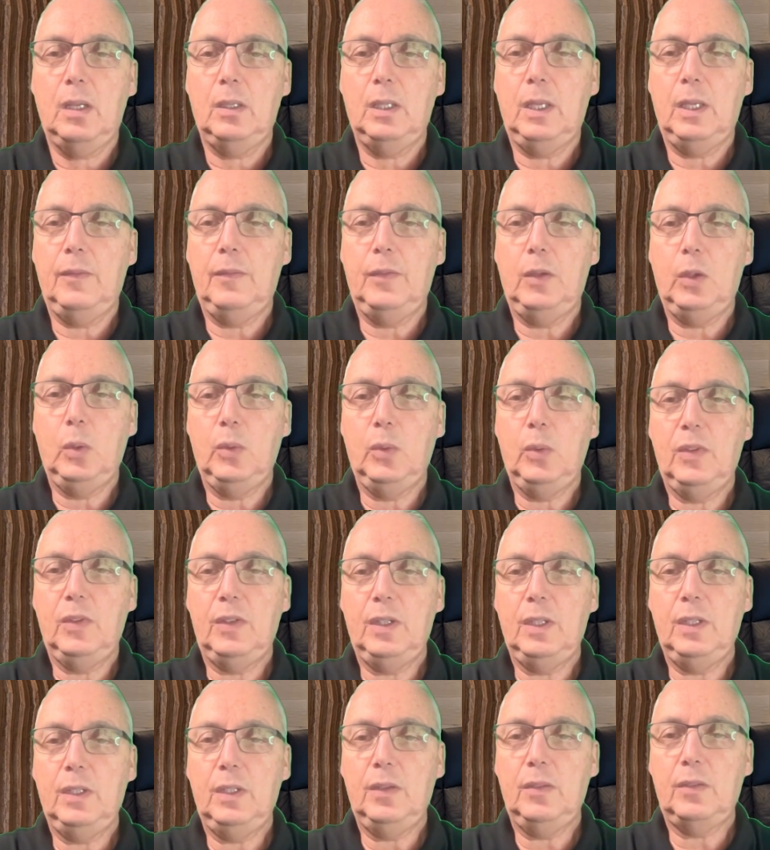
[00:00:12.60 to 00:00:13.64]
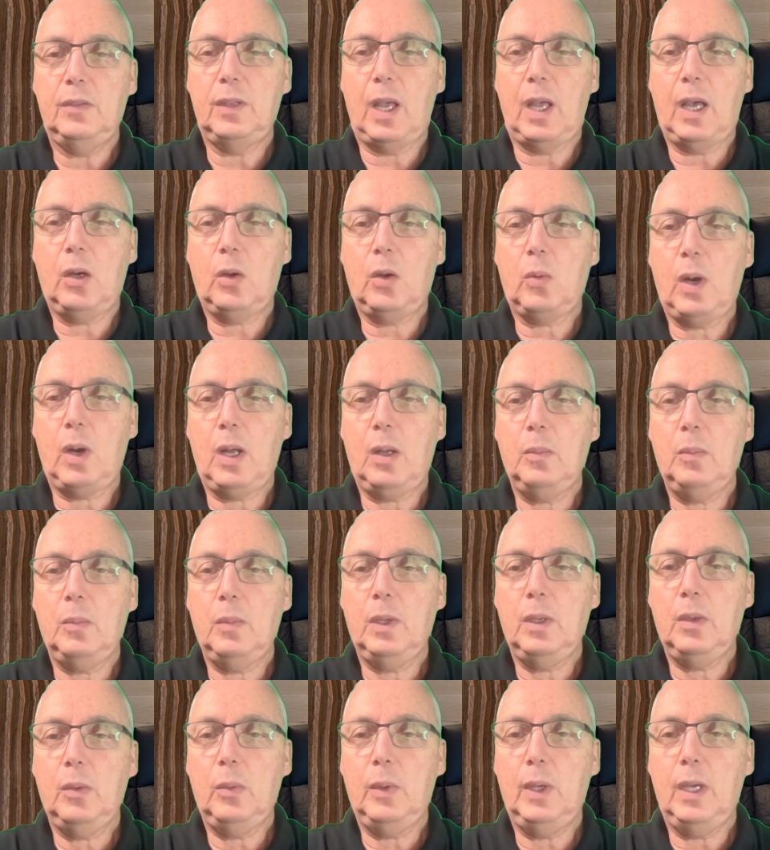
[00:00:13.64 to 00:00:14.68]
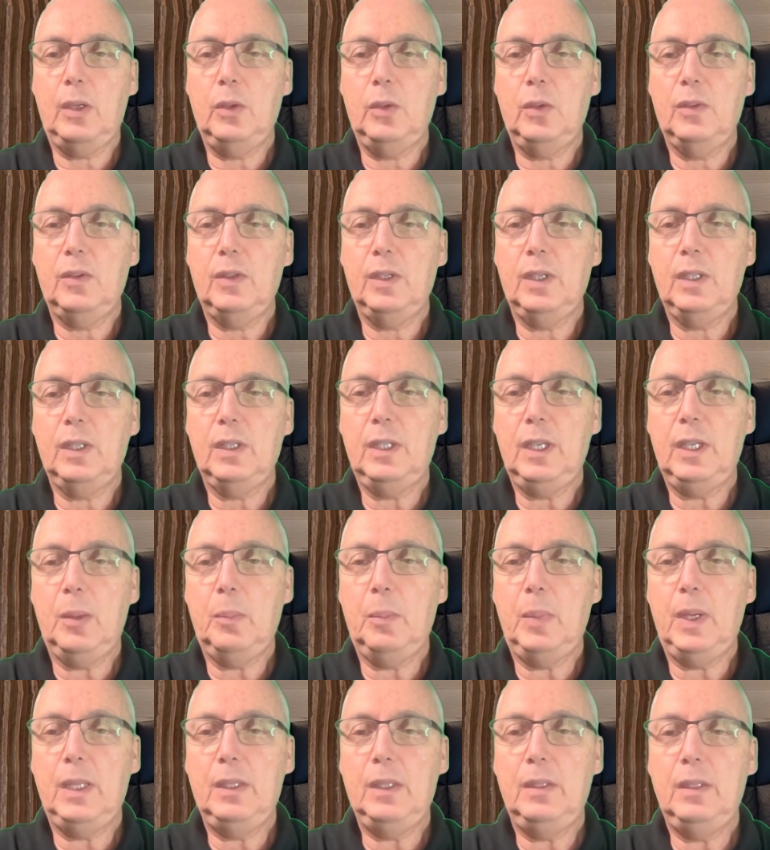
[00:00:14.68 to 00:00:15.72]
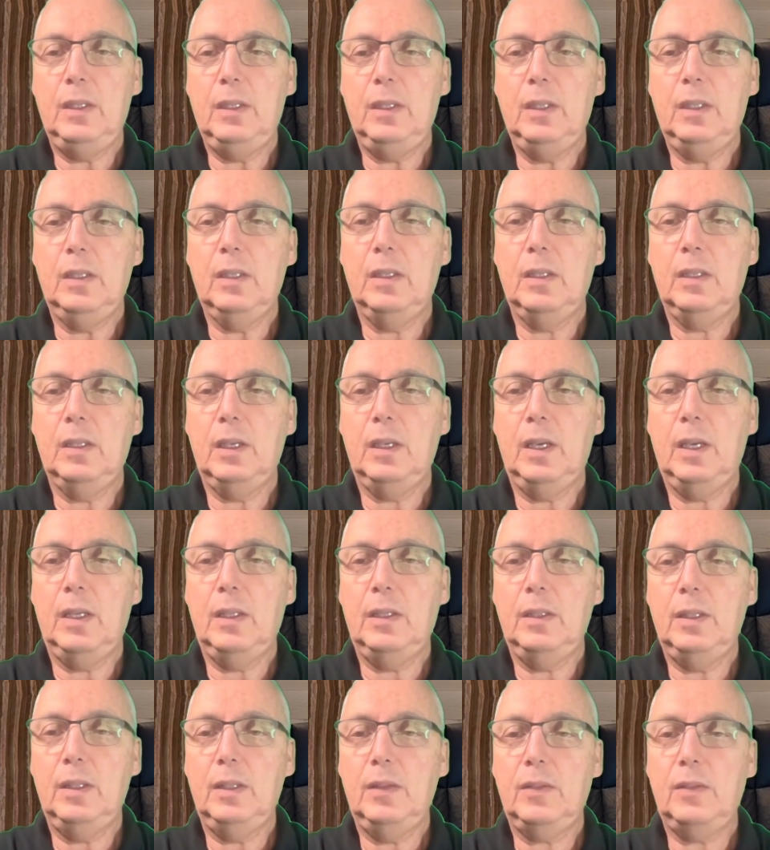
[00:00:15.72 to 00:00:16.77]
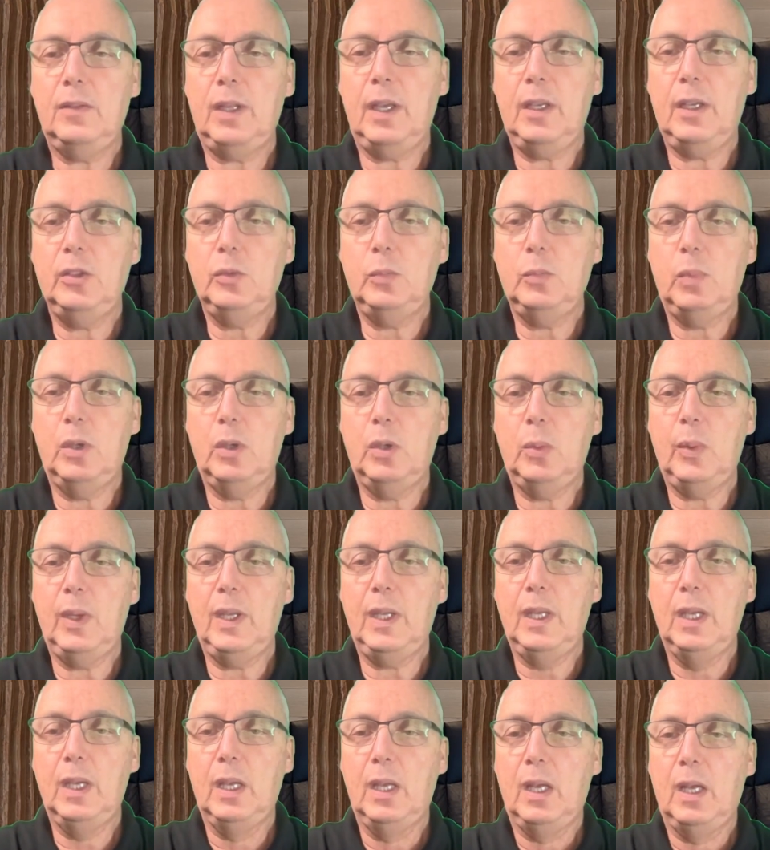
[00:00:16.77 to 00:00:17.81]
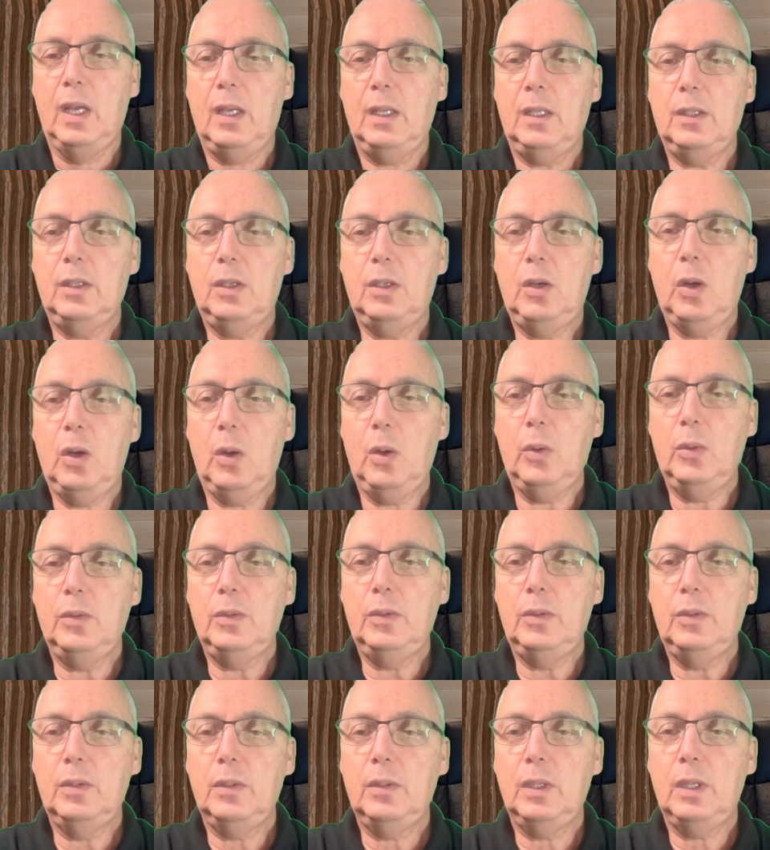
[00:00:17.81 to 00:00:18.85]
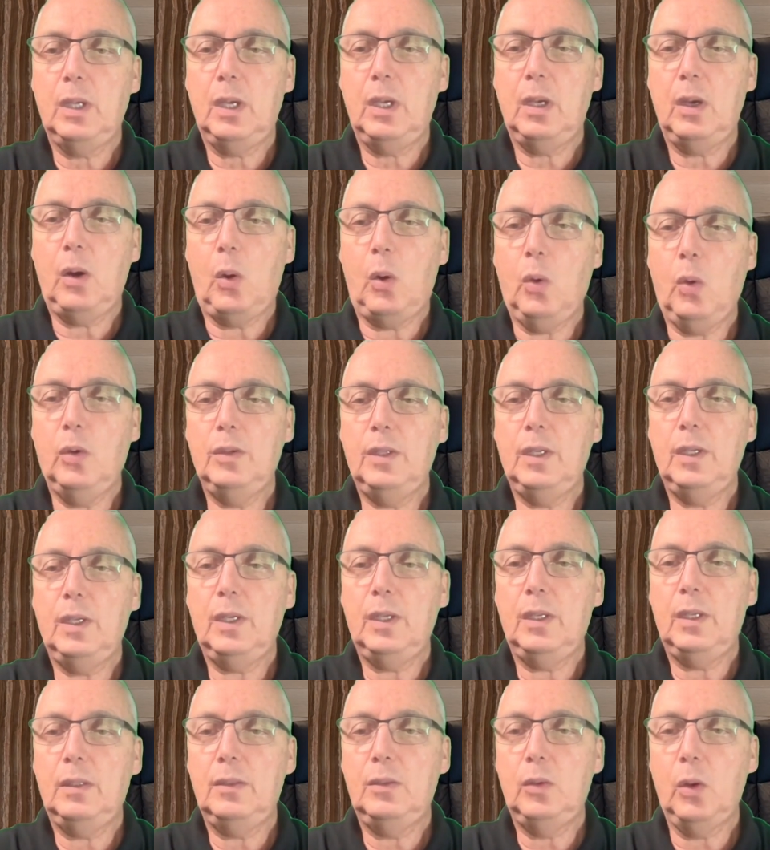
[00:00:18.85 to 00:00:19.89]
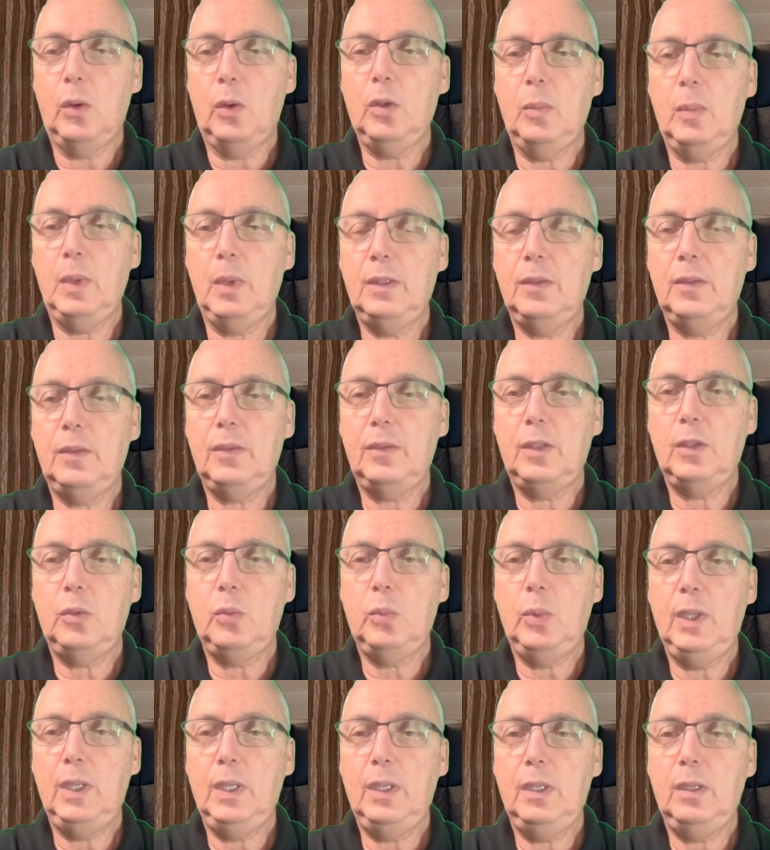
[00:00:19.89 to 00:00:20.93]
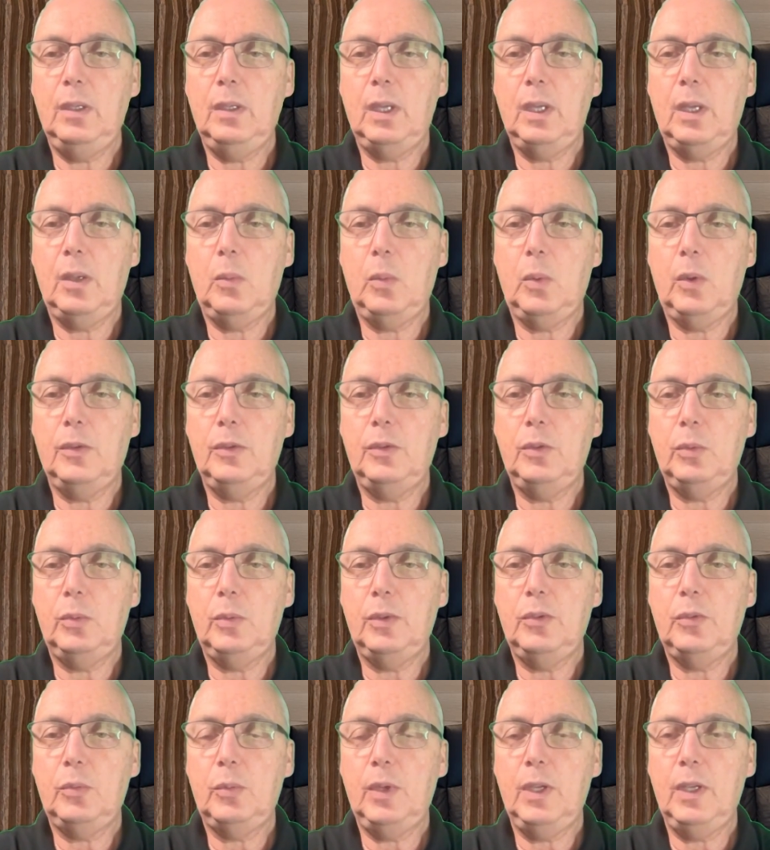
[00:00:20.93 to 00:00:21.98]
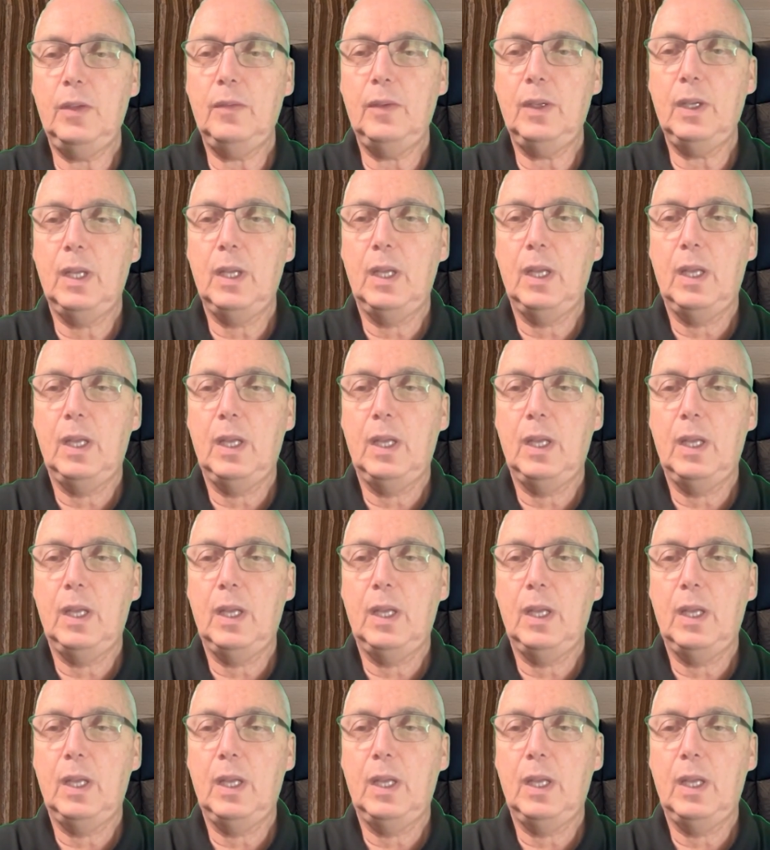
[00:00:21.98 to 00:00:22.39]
If you see this diagram, we are using the embedding in this stage where we encode all the documents that we want to retrieve,